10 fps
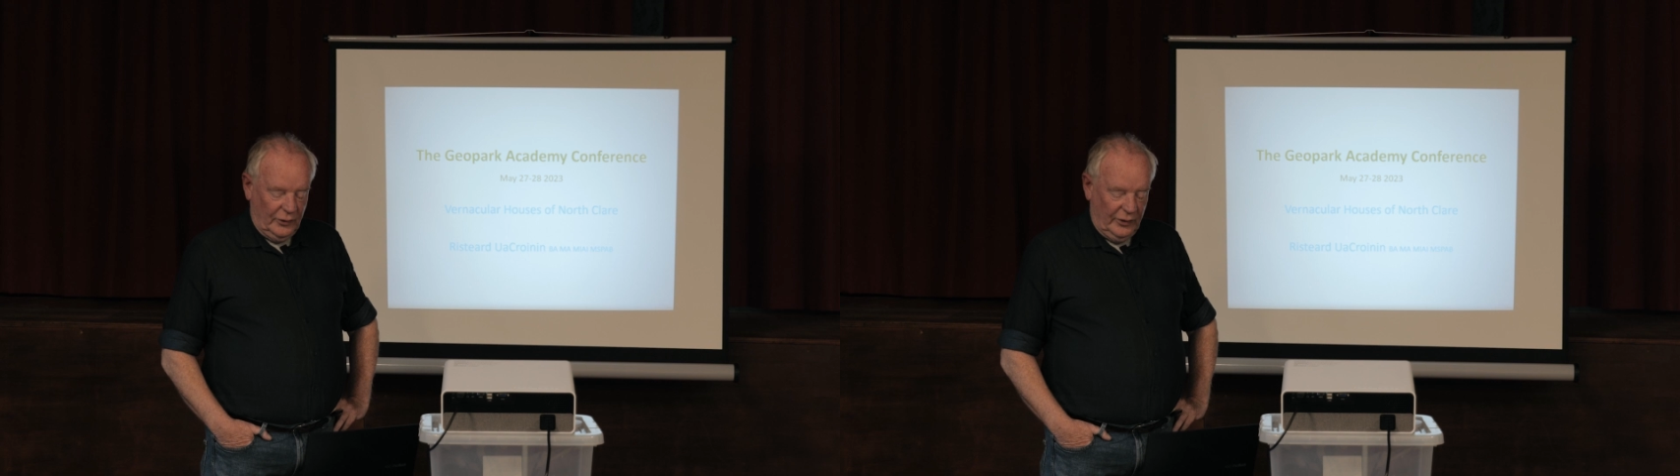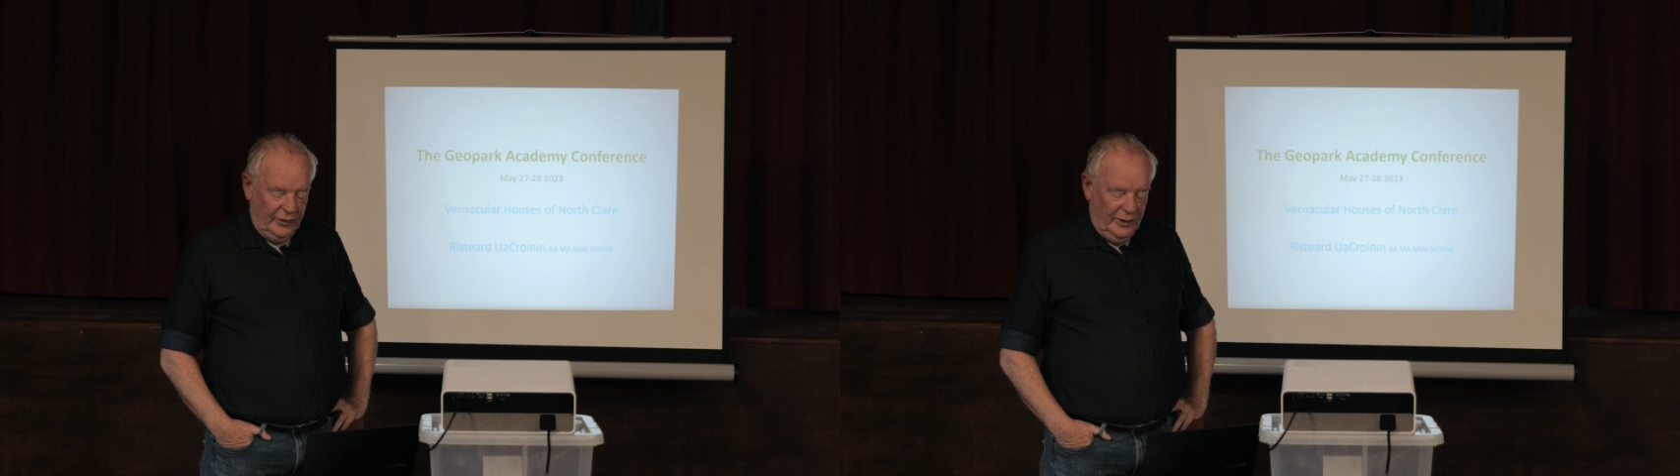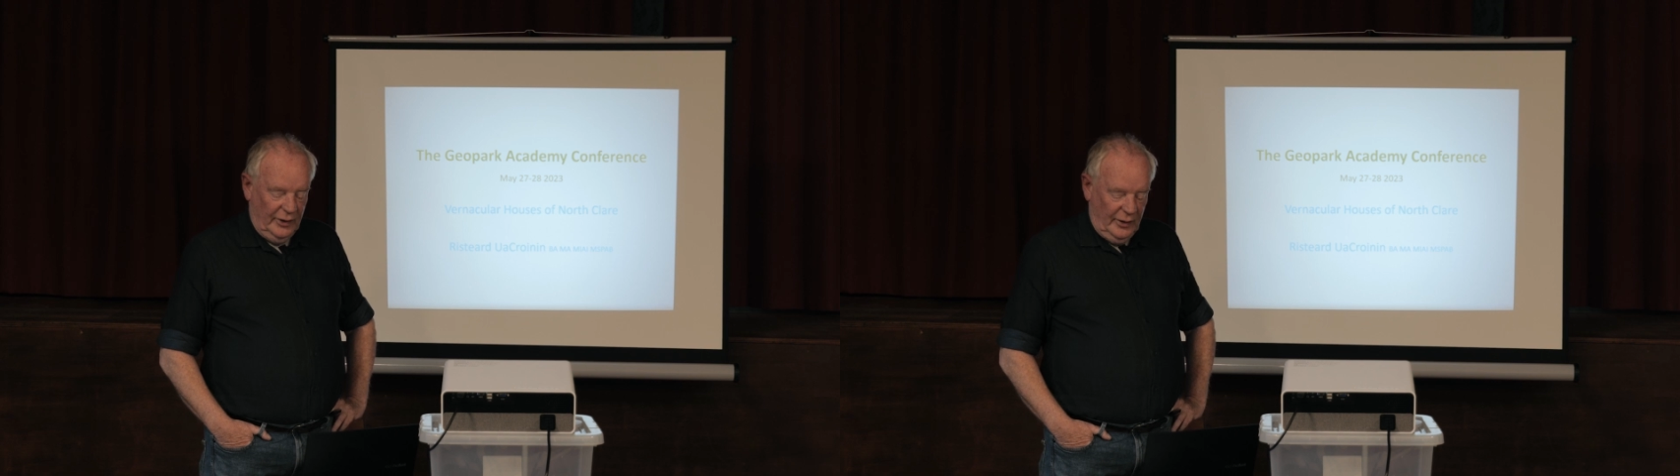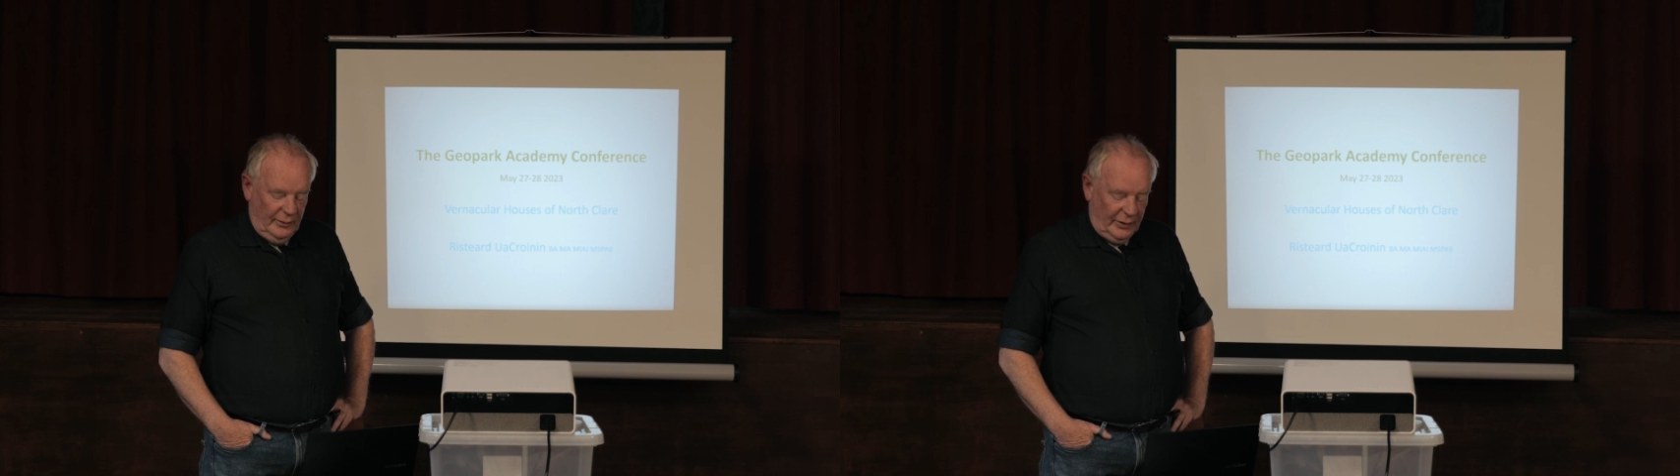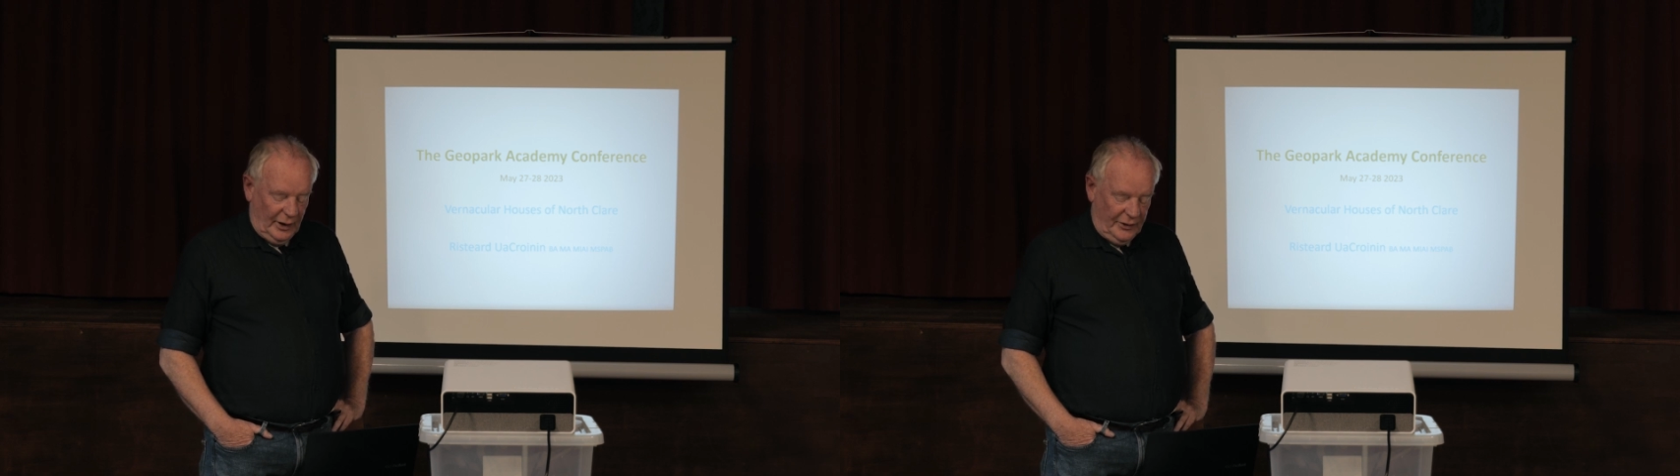good,
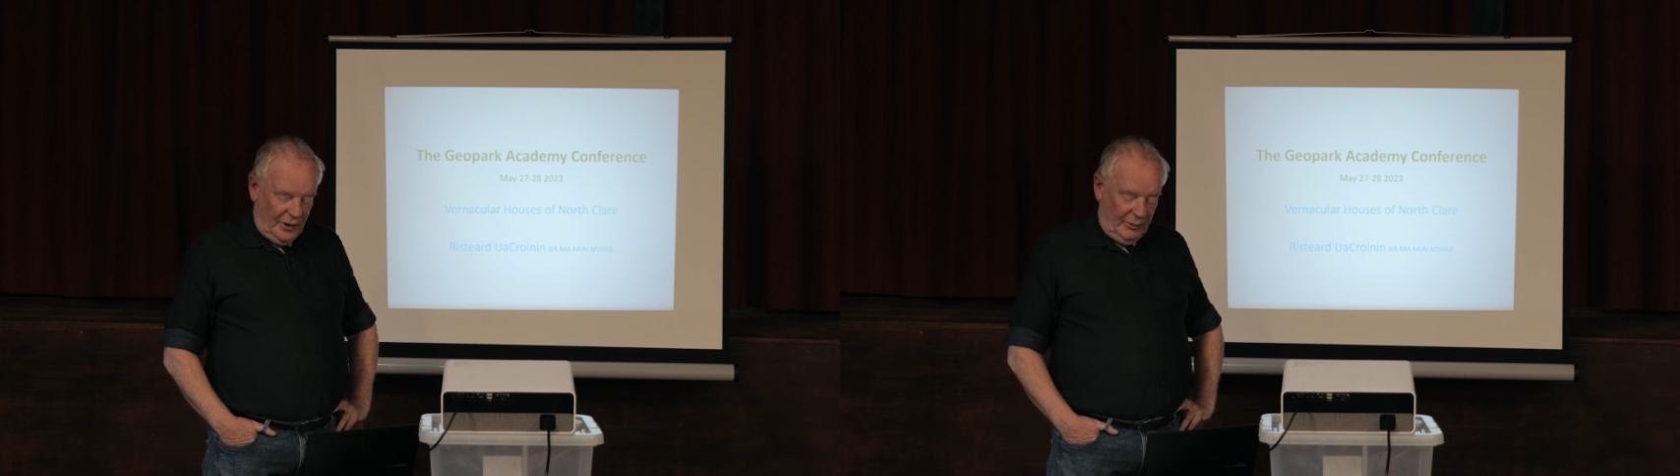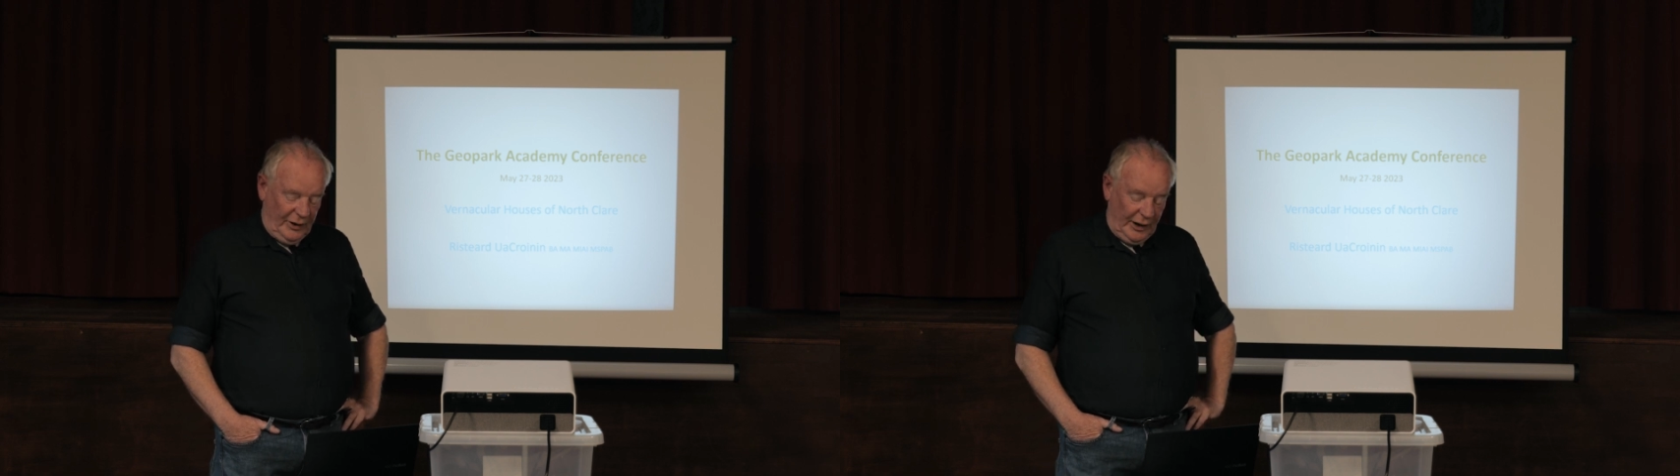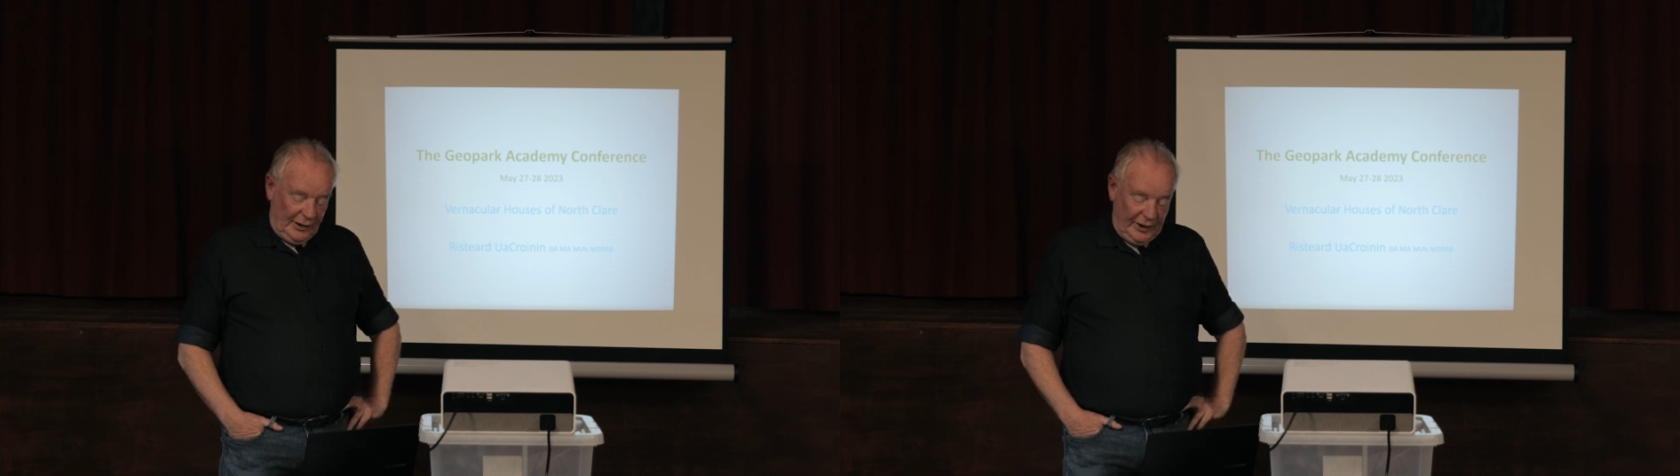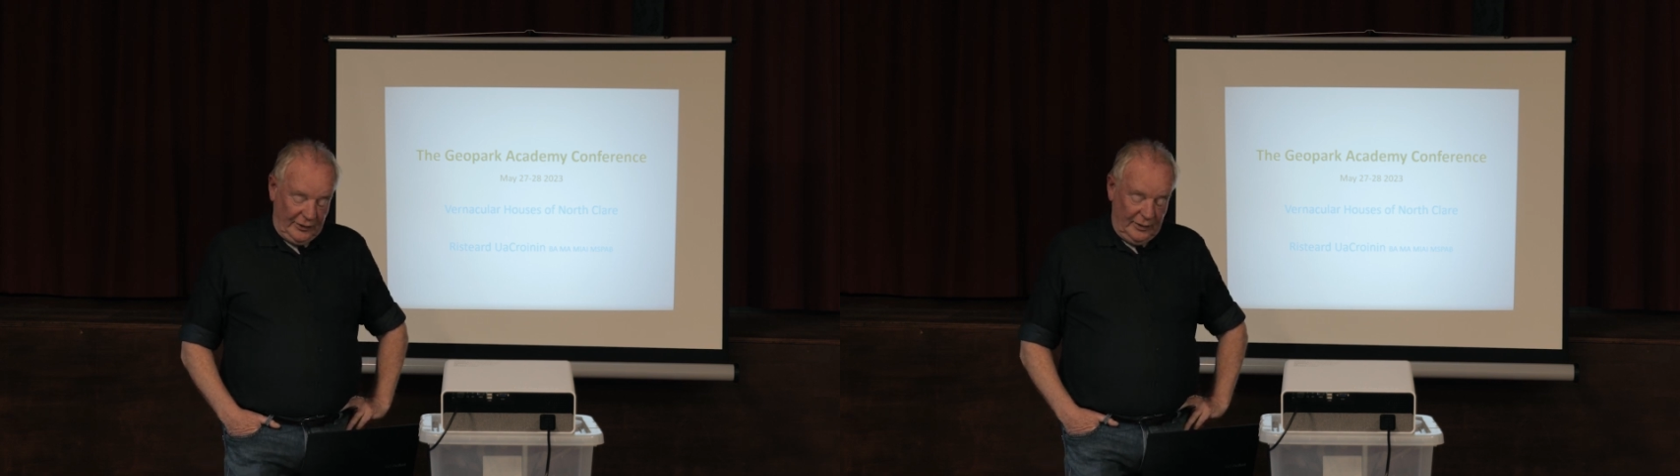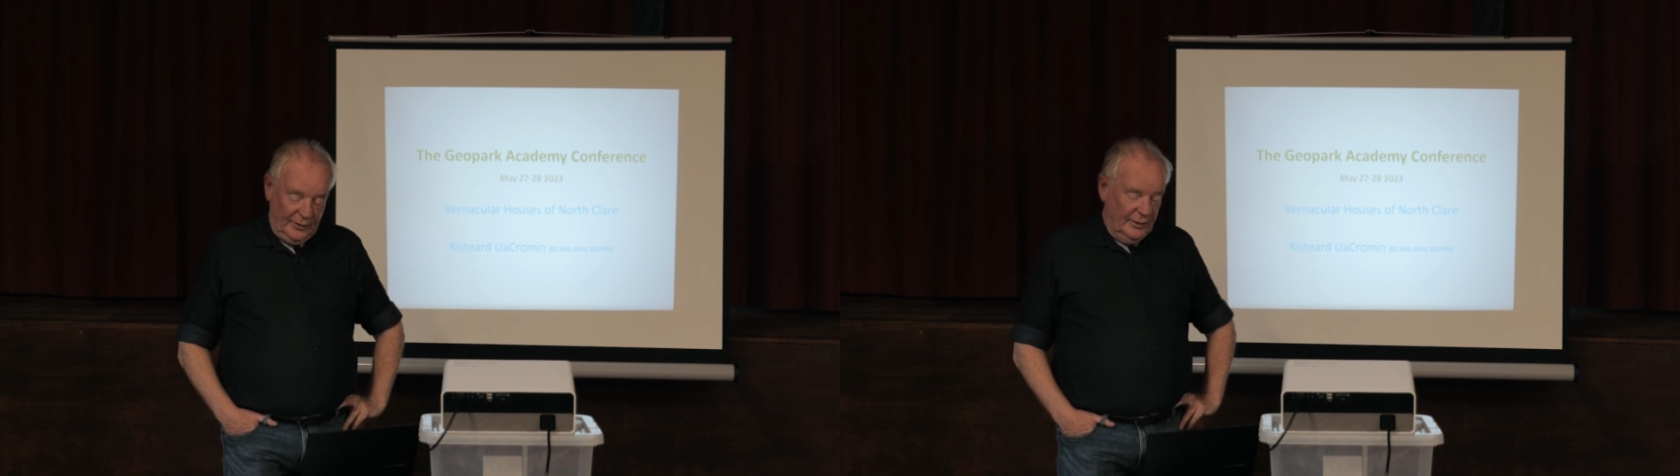but I'll talk about that
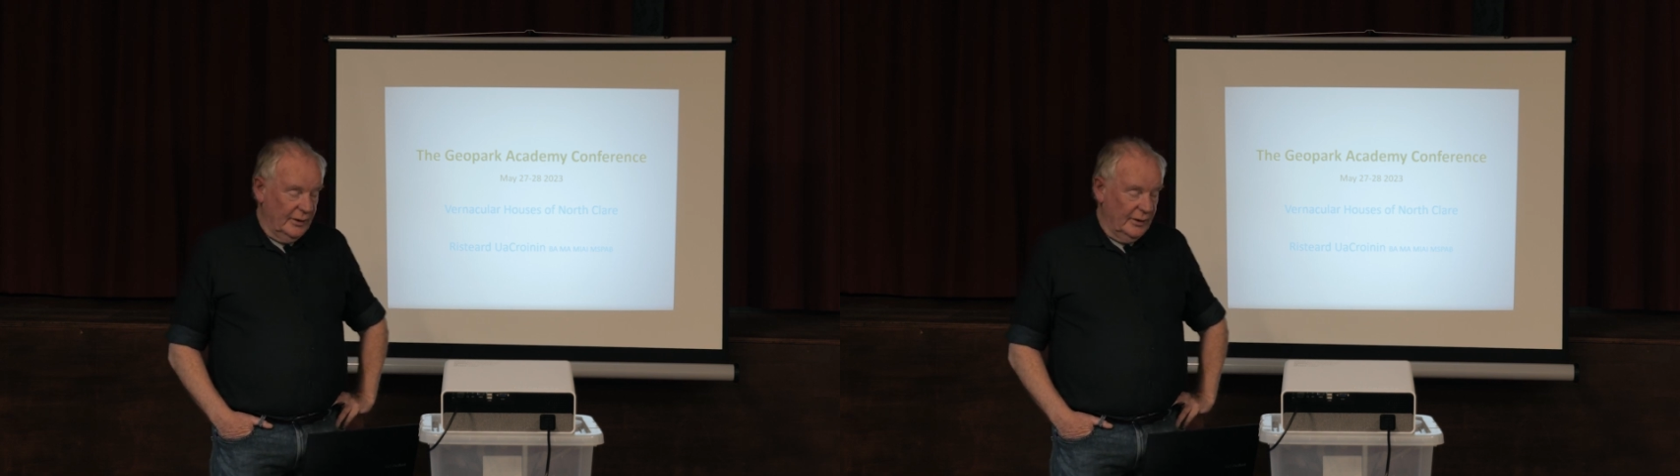later.